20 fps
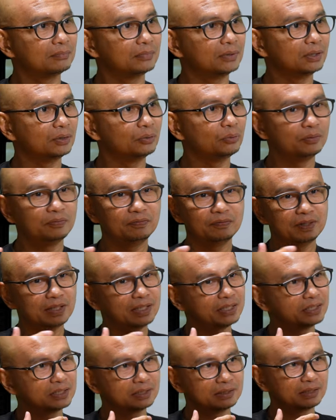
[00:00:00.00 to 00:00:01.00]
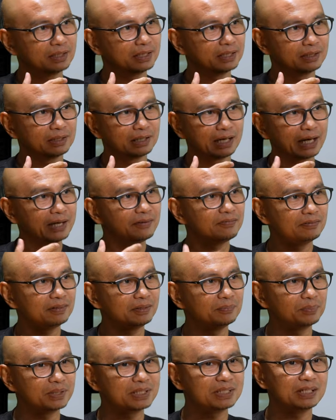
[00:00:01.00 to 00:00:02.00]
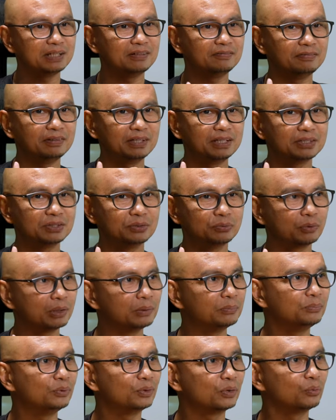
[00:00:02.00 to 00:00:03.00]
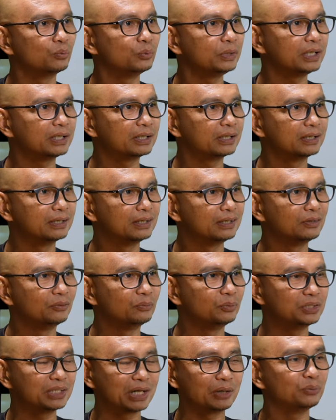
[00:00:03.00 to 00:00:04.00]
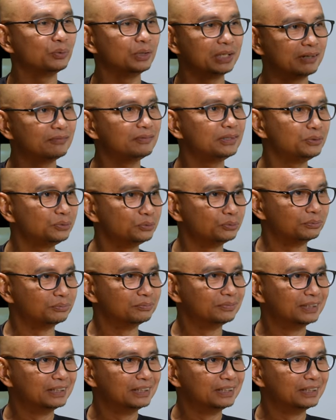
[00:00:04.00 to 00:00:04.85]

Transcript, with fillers: You know, we finished, like I fin- personally finished one book a week, which I would never do